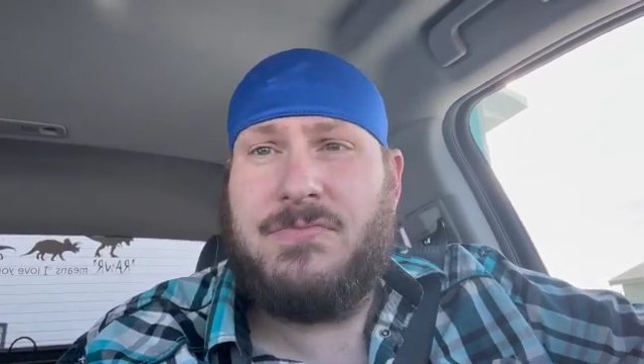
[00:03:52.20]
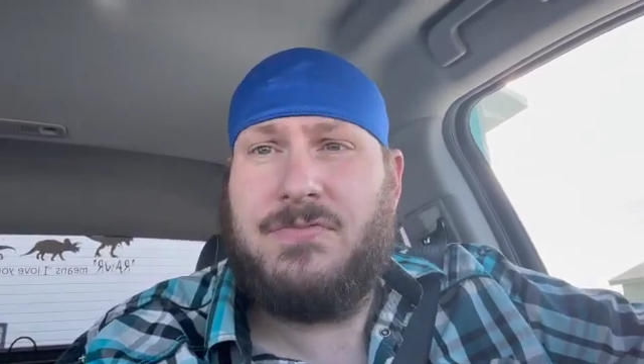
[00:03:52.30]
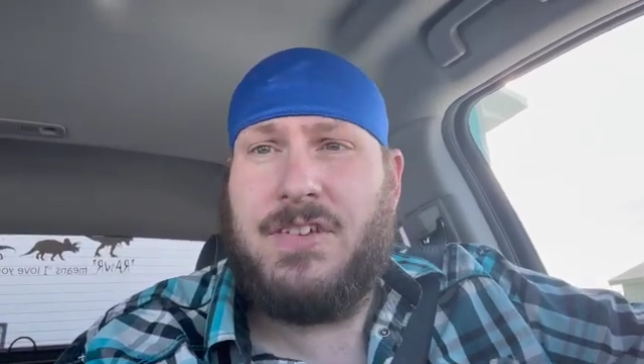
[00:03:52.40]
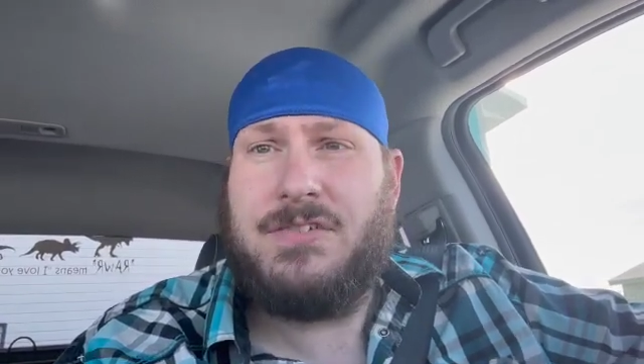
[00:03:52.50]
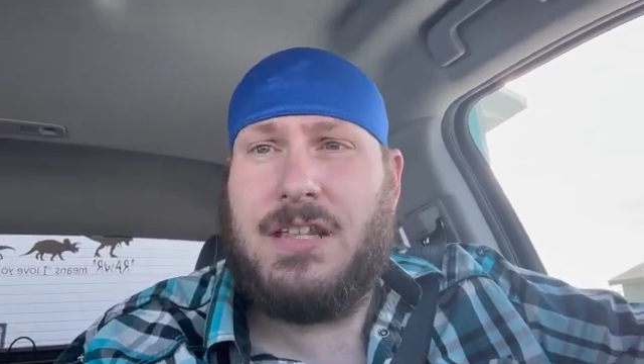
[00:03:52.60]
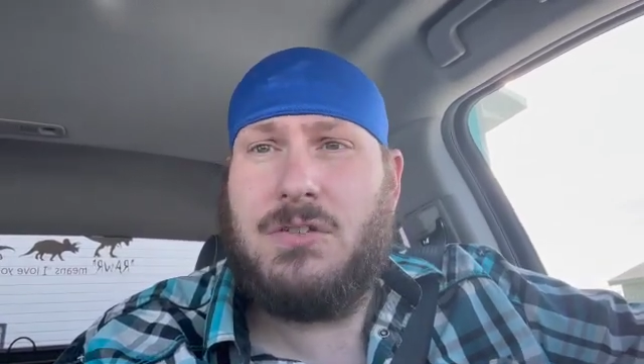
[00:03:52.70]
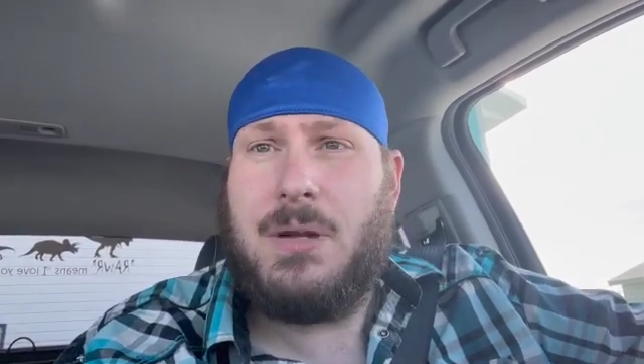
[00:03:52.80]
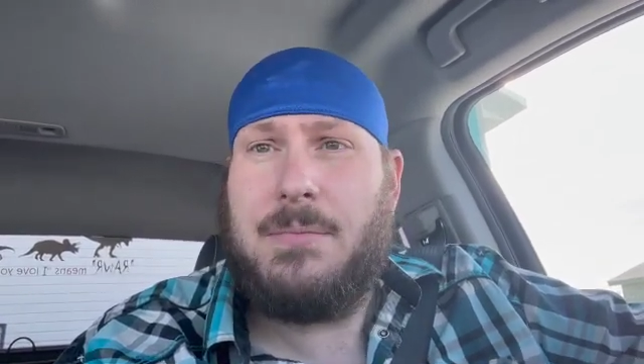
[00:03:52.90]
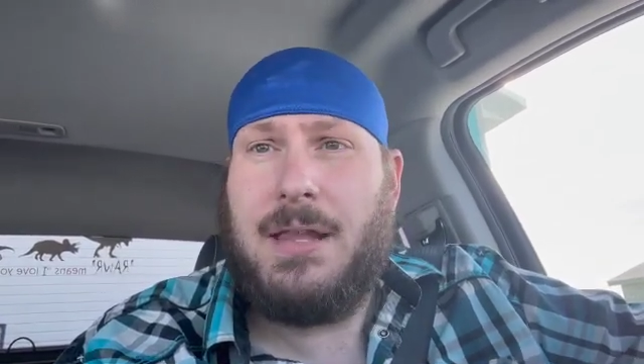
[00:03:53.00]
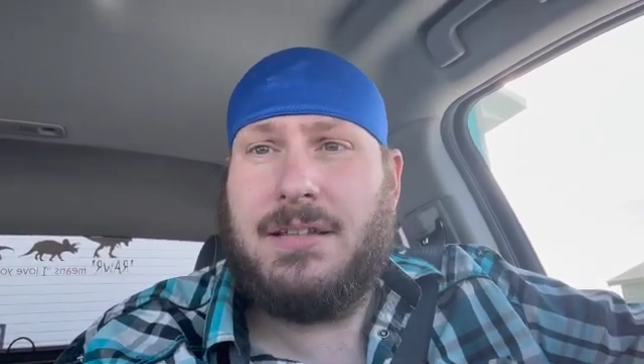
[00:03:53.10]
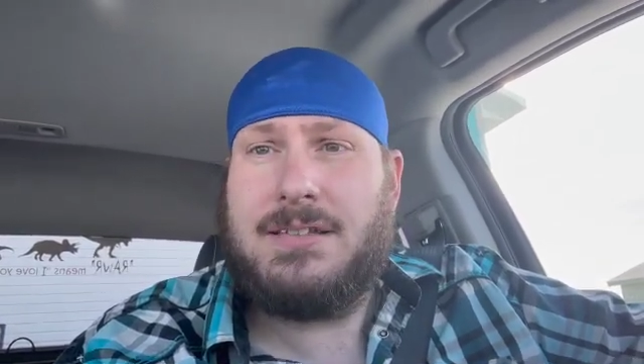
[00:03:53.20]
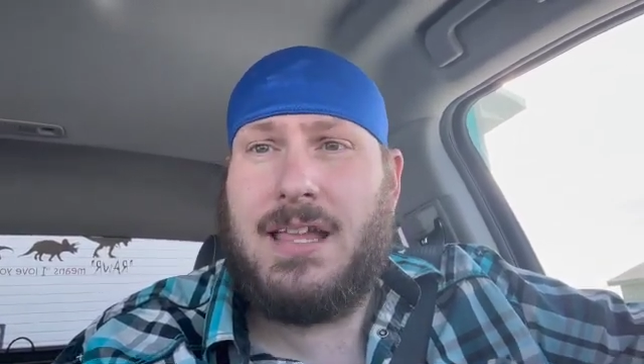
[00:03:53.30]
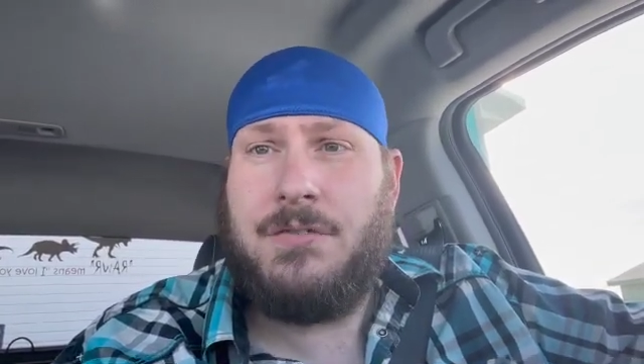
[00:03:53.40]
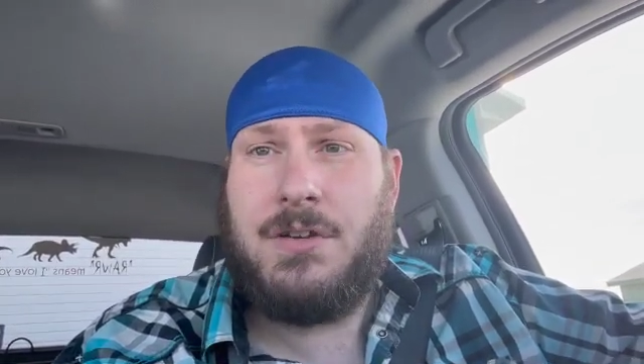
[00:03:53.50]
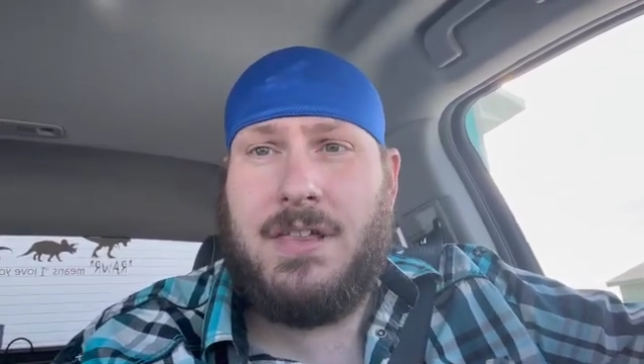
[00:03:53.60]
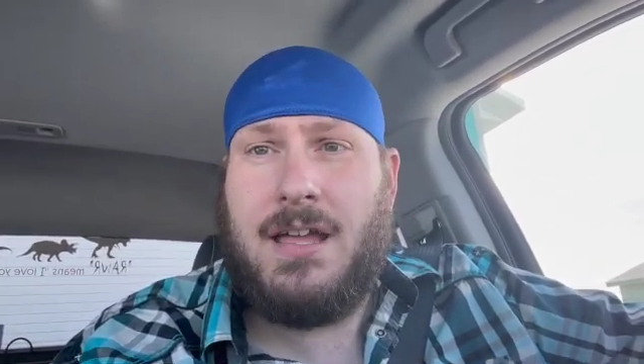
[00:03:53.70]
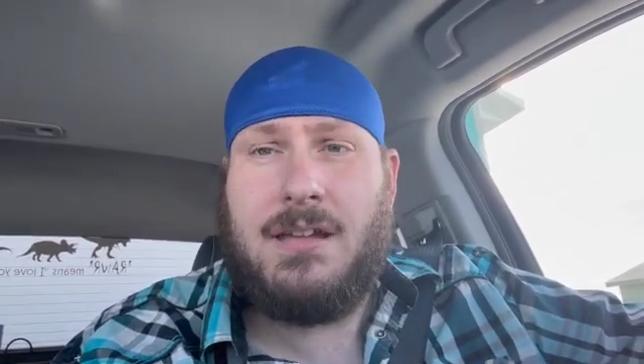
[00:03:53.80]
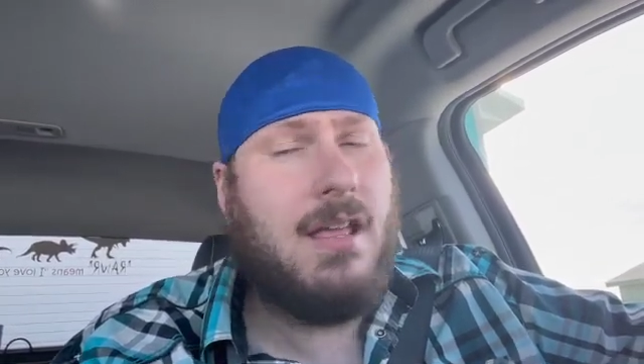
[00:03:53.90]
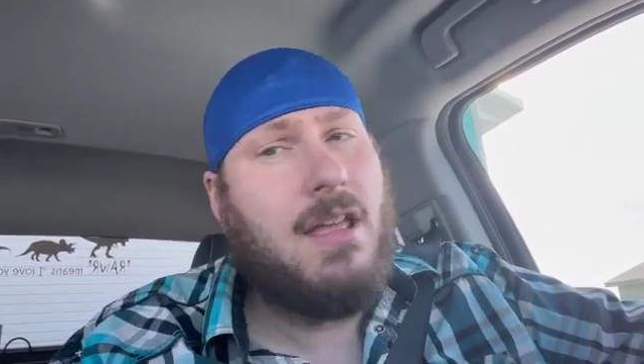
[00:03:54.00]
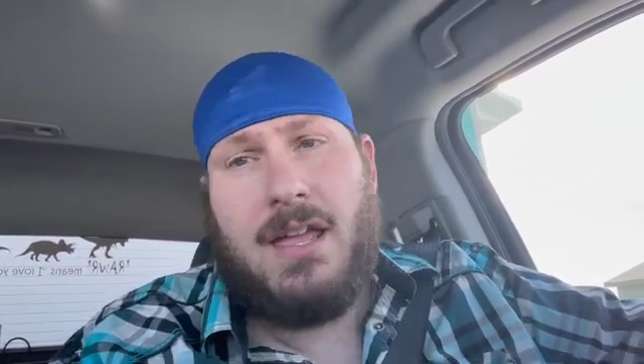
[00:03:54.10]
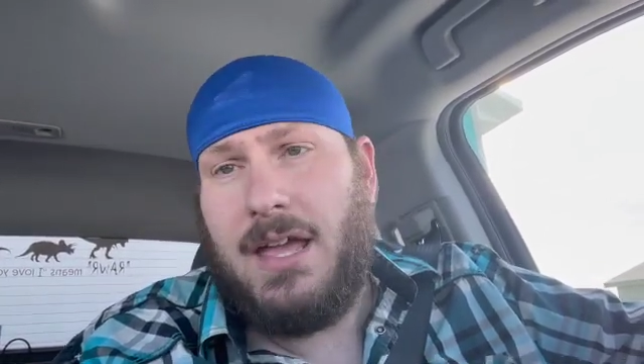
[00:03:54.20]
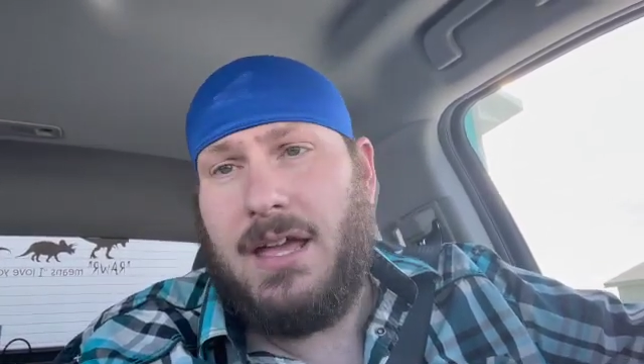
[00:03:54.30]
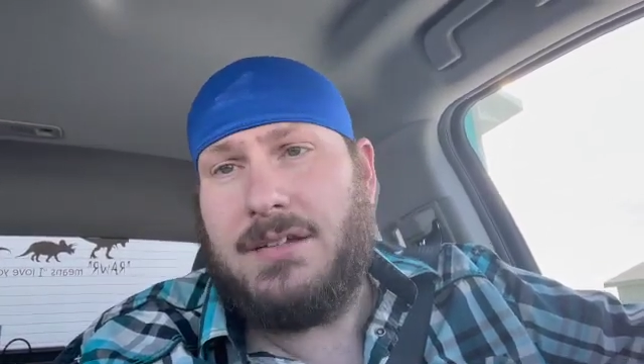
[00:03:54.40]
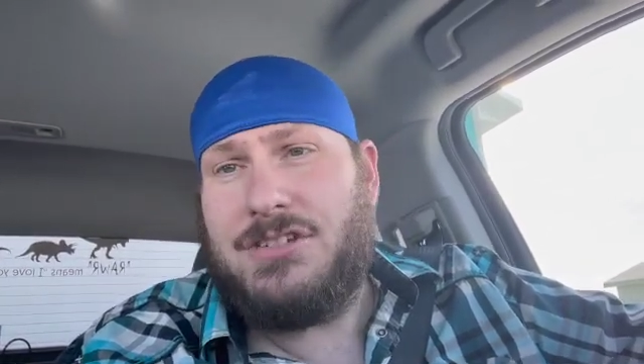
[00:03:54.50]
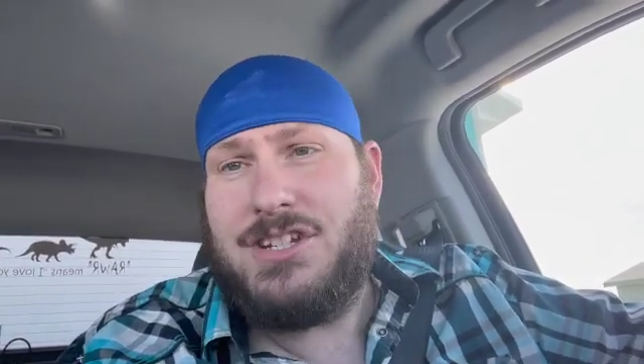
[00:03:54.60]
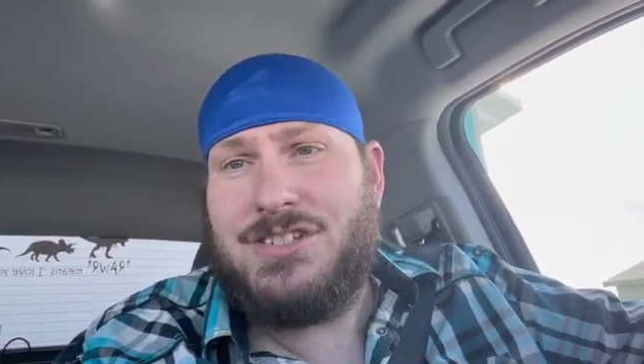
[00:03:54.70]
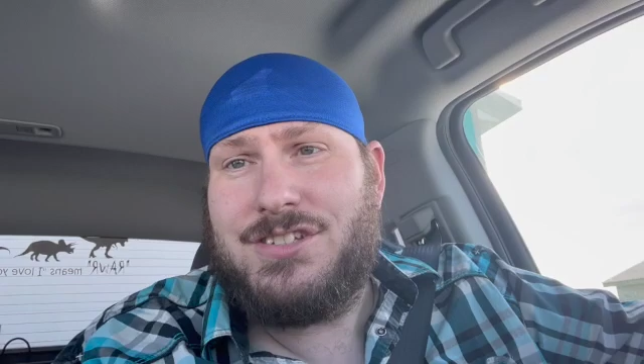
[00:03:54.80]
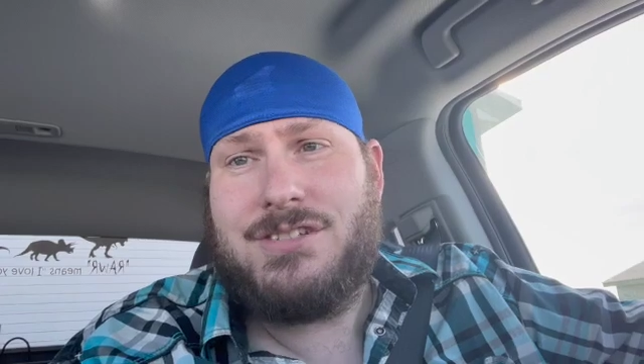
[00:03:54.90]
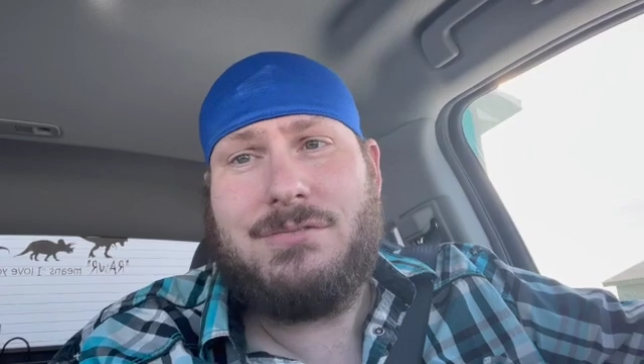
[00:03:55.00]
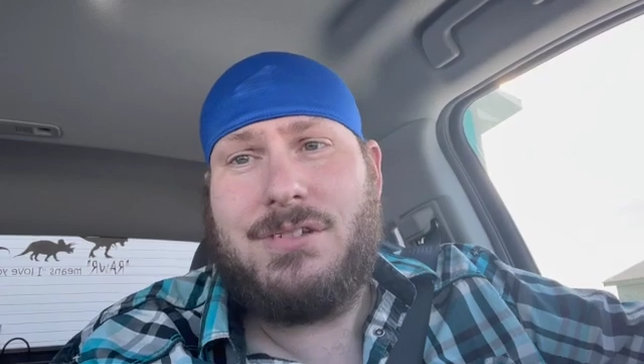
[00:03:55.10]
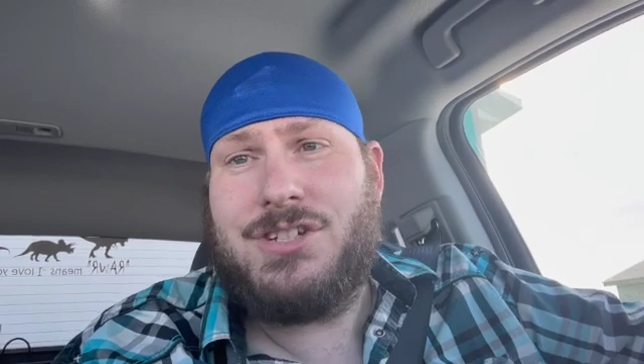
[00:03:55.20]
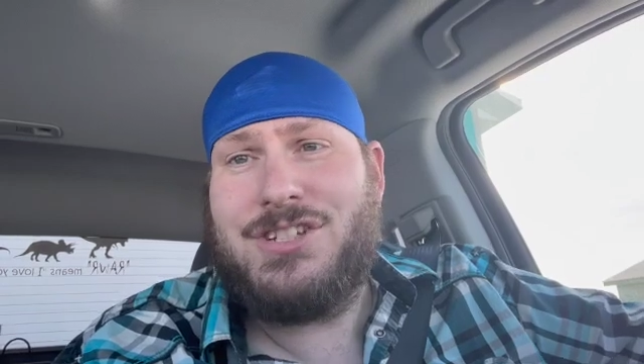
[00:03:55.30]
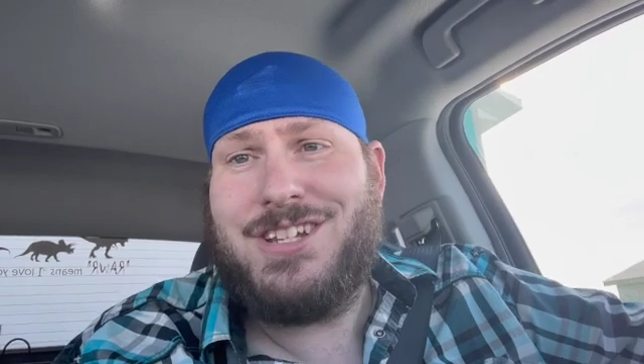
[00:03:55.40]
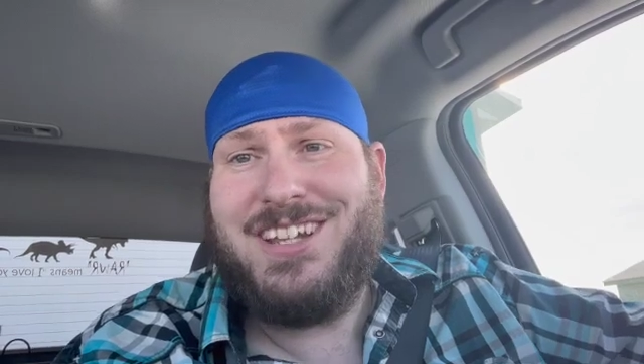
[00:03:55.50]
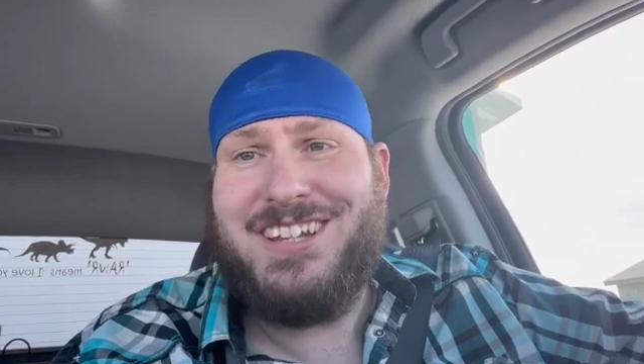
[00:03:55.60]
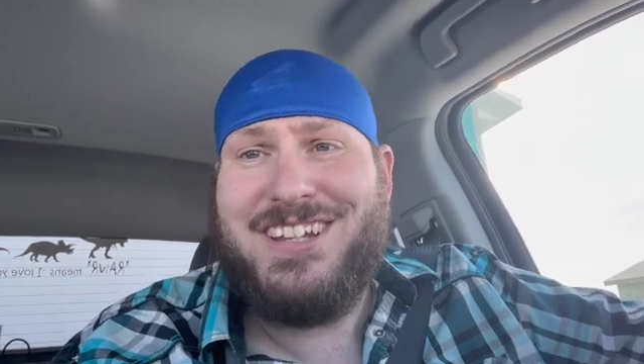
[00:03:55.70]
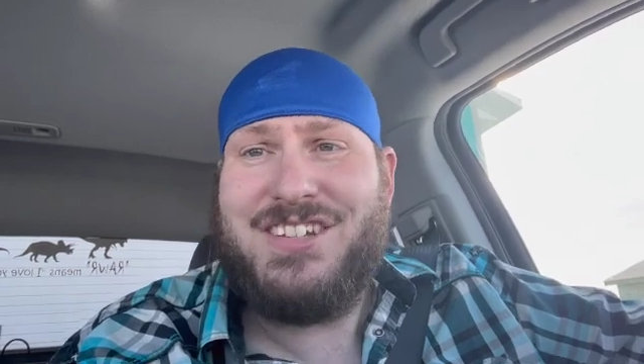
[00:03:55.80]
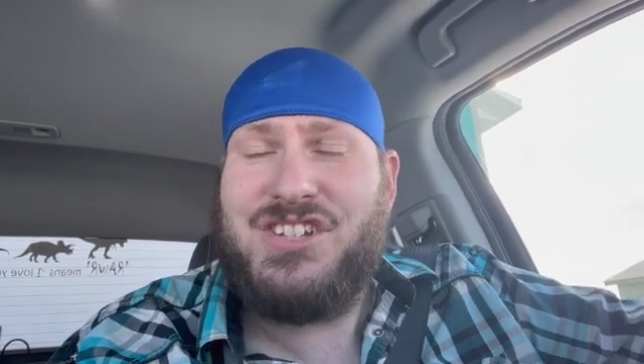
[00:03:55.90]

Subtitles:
15-20 minutes after that, and she's a done deal.